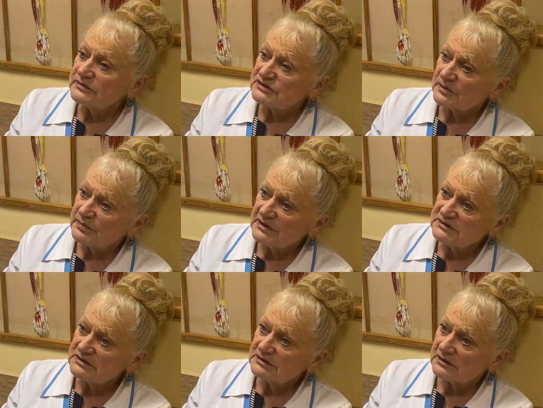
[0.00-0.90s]
which are
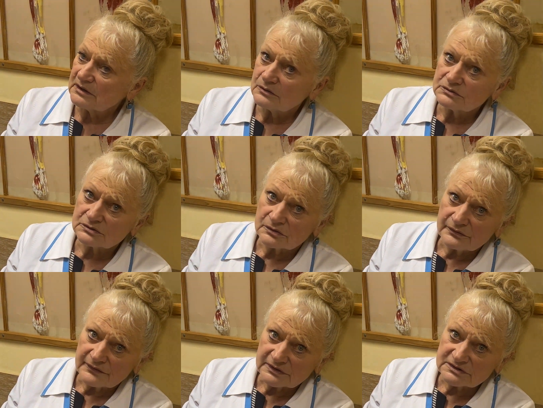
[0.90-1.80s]
placed around of
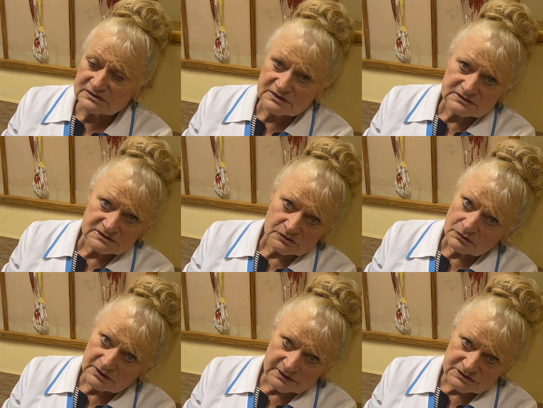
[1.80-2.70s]
it. This is
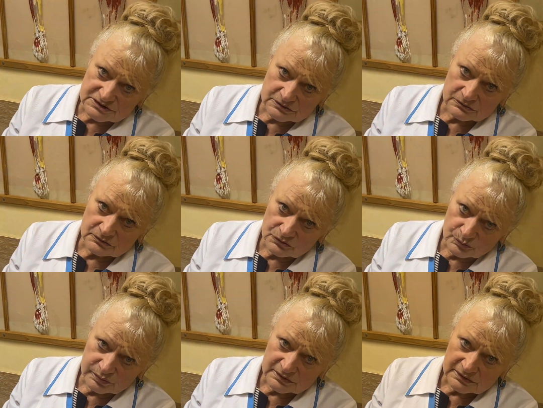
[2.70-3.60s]
whole anterior group.